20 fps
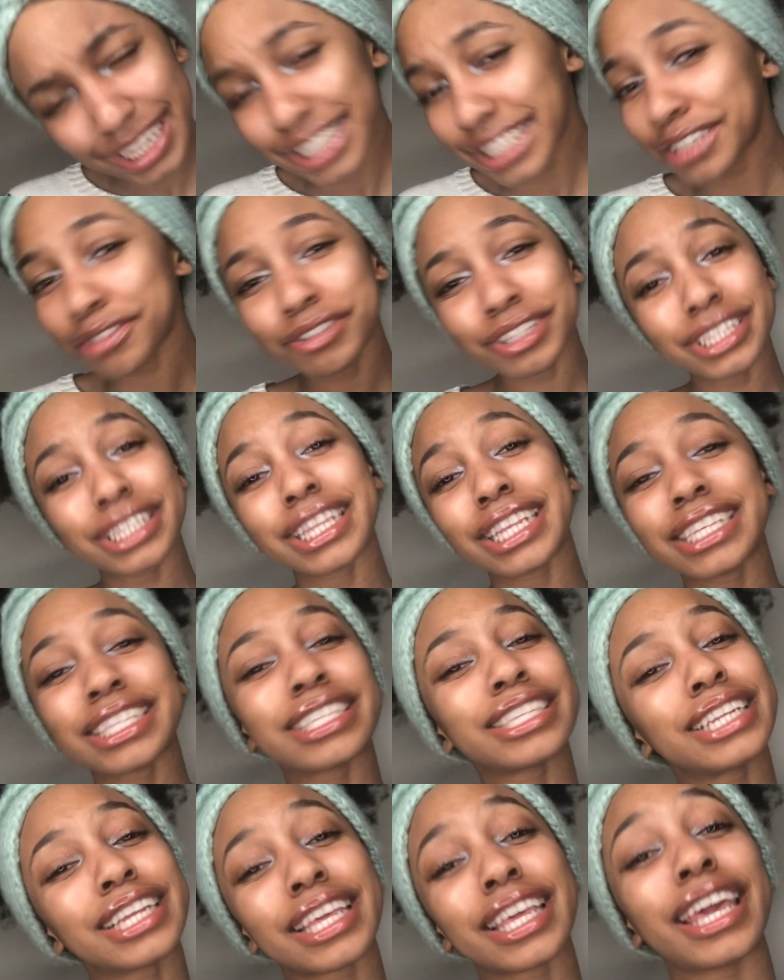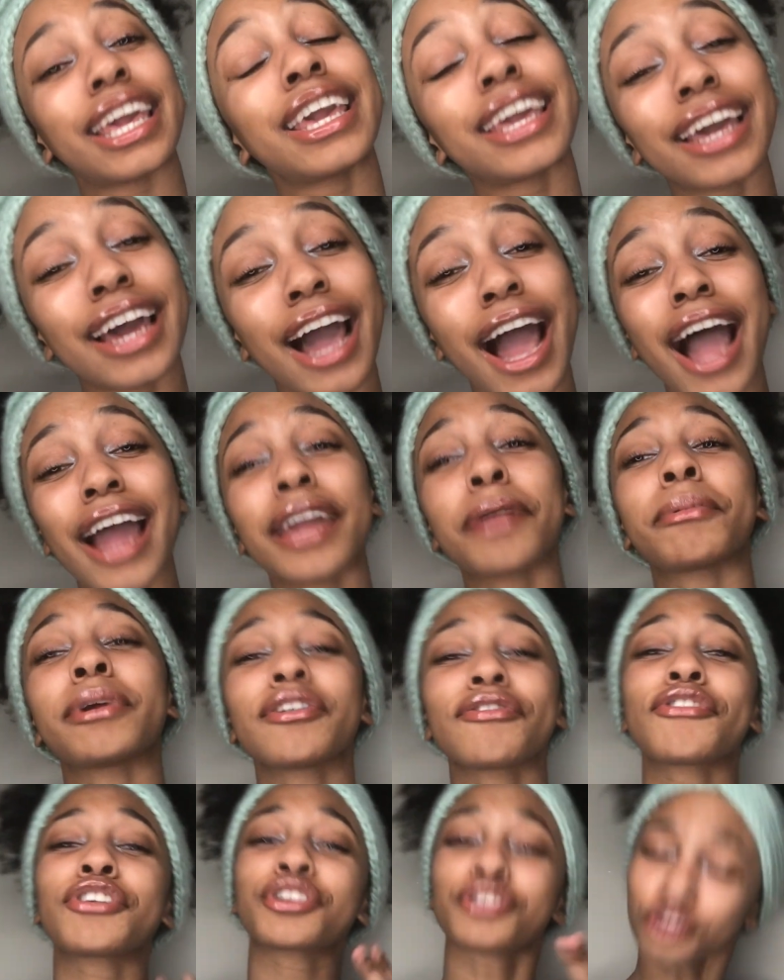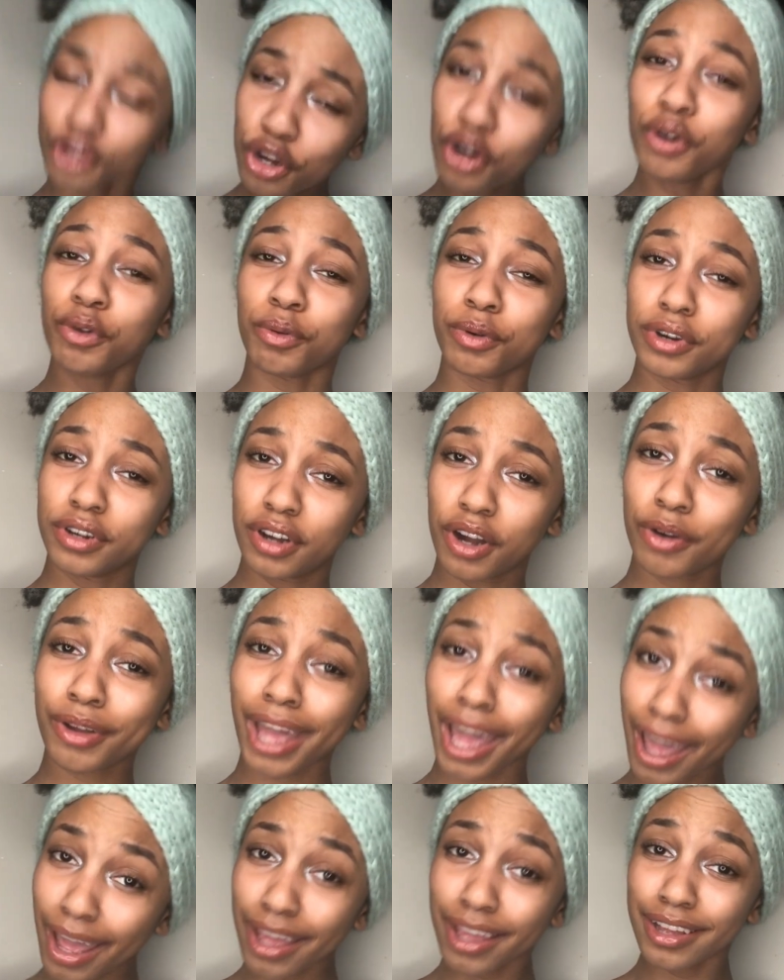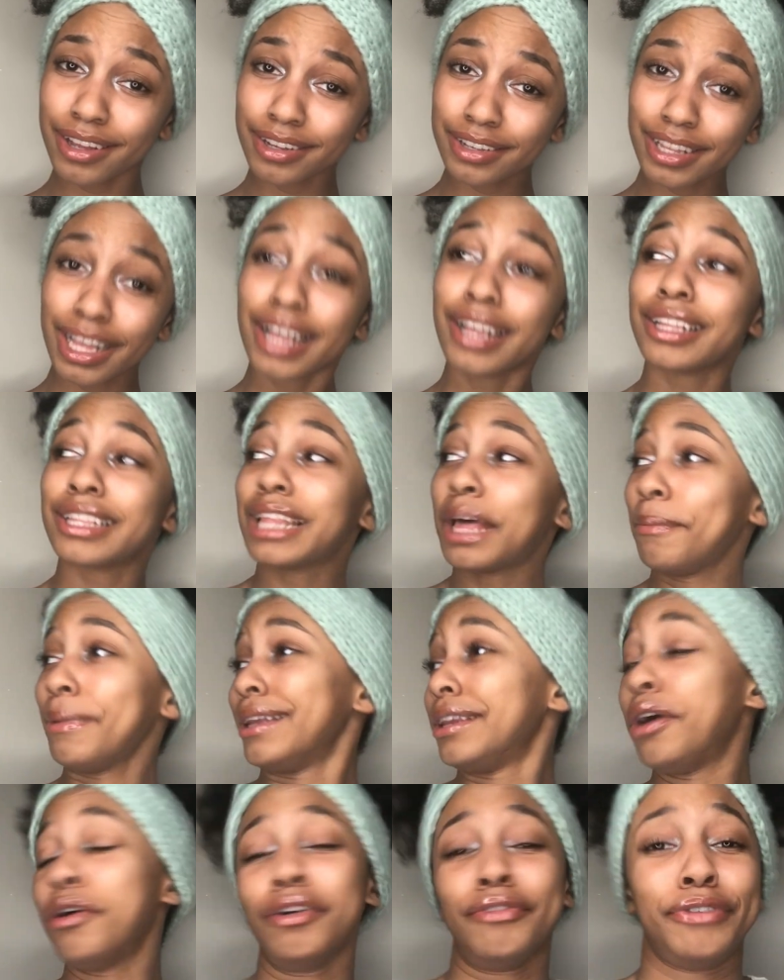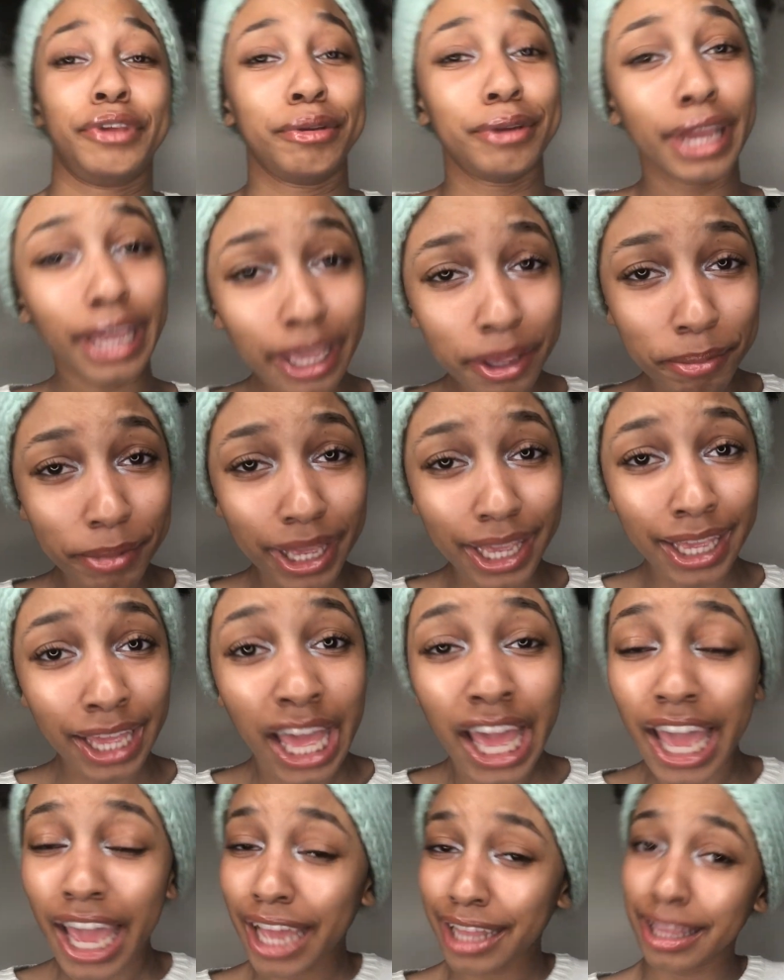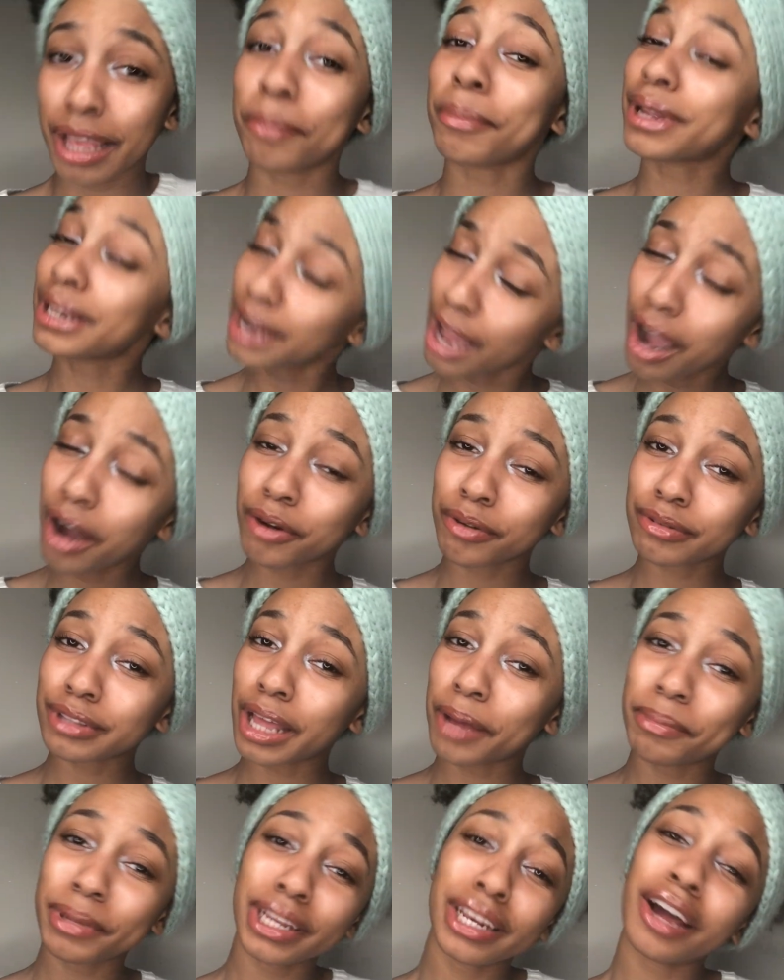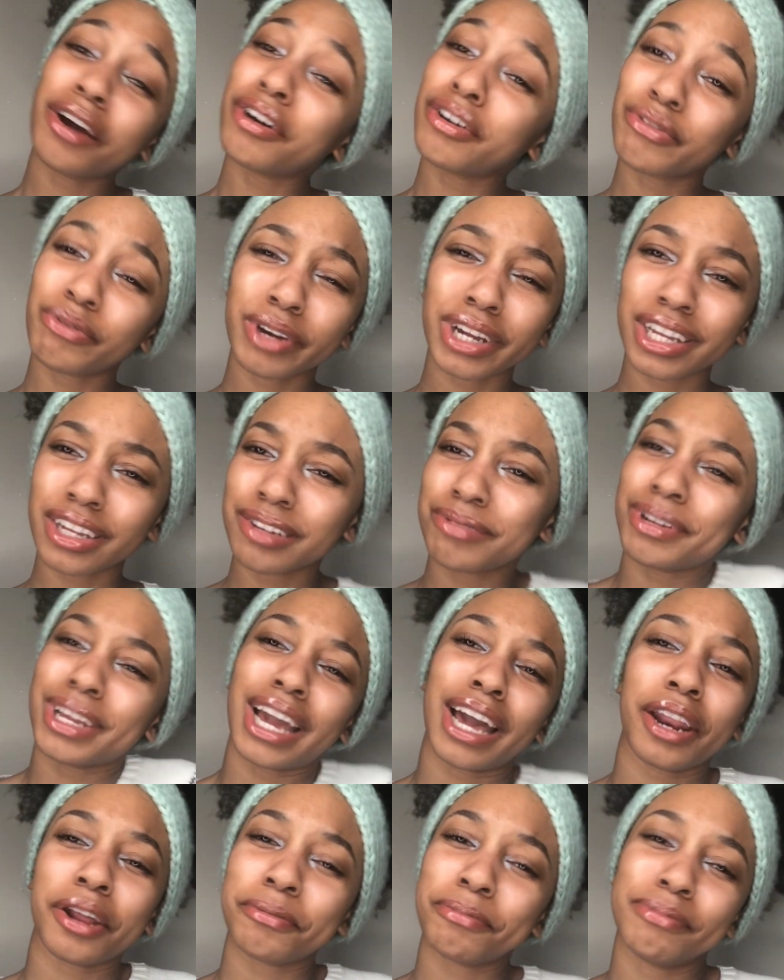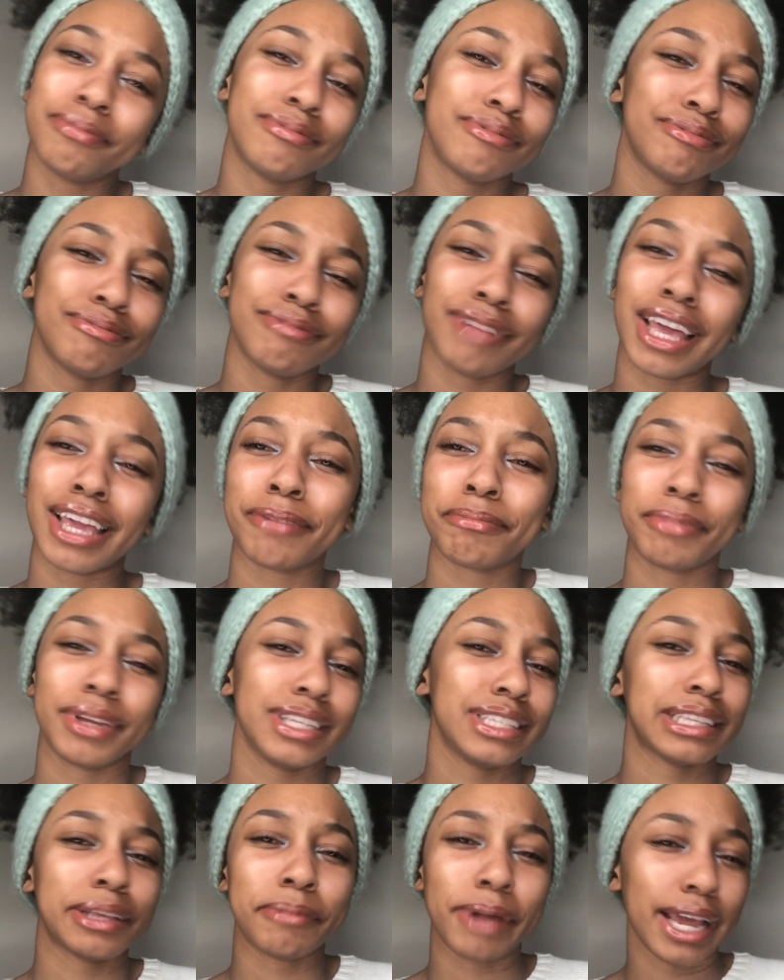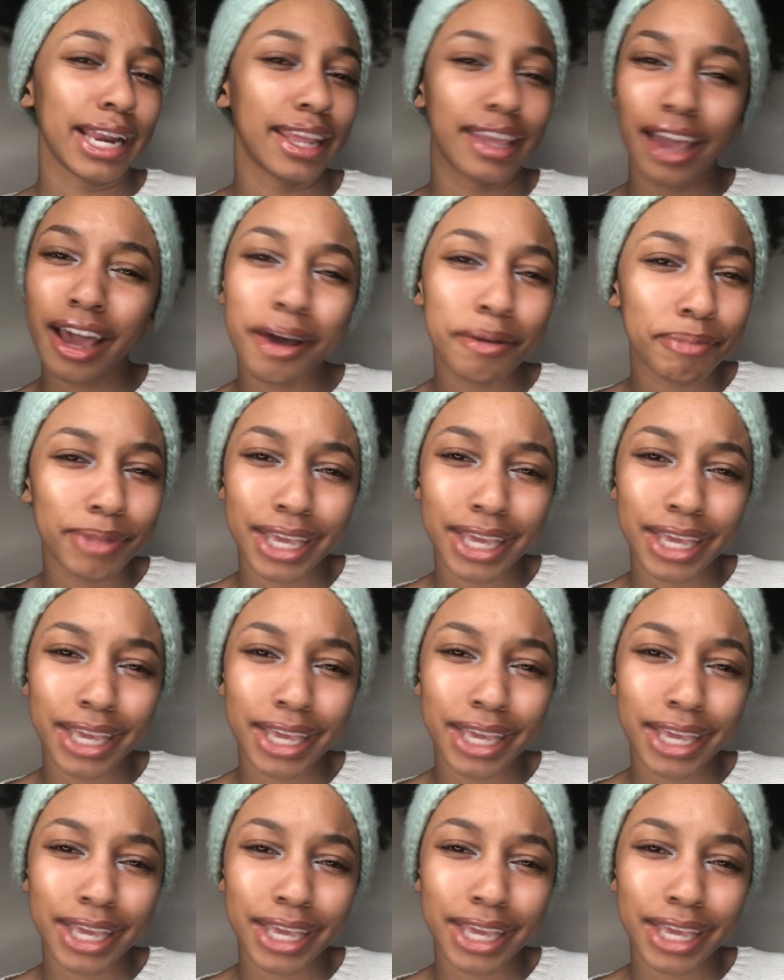So just listen to Kia. I am here for you, okay? Let me know if you need me and let me know. Let me know if we, we gotta like beat somebody up